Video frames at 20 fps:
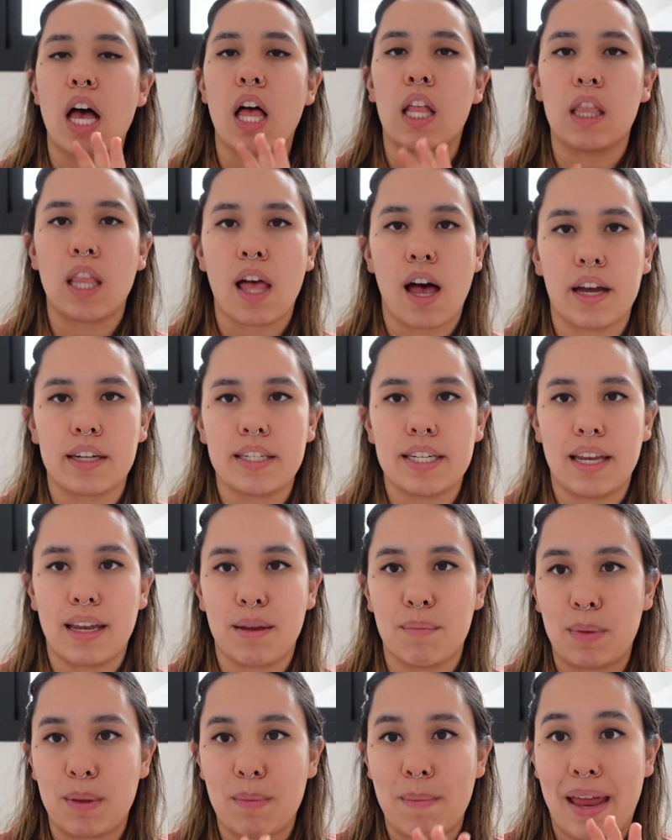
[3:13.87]
a lot to
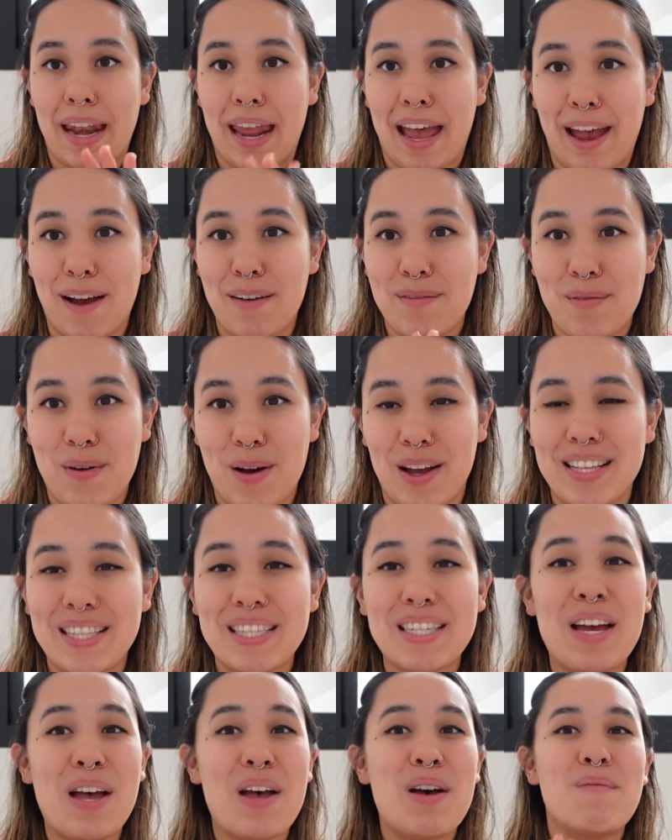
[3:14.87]
implement at
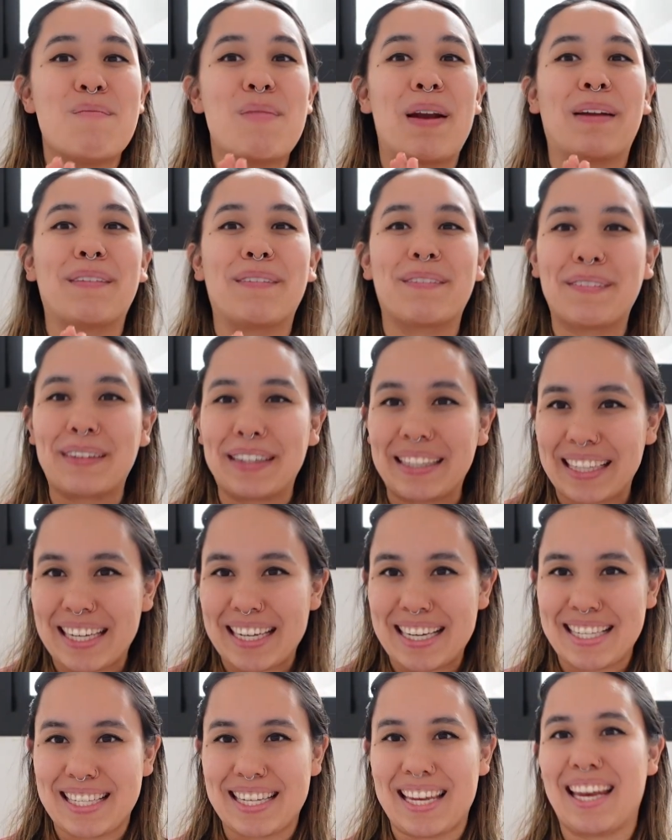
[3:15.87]
once but it really
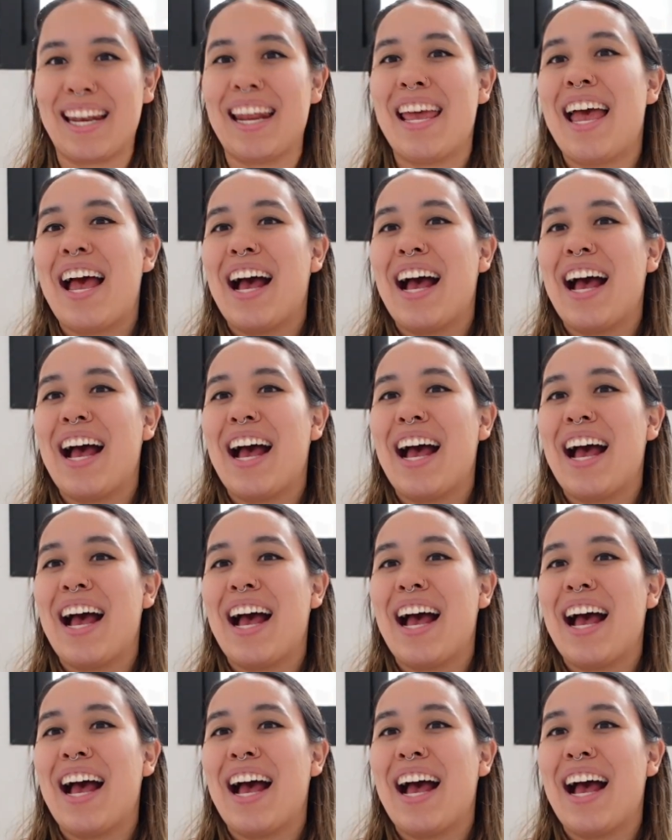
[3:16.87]
isn't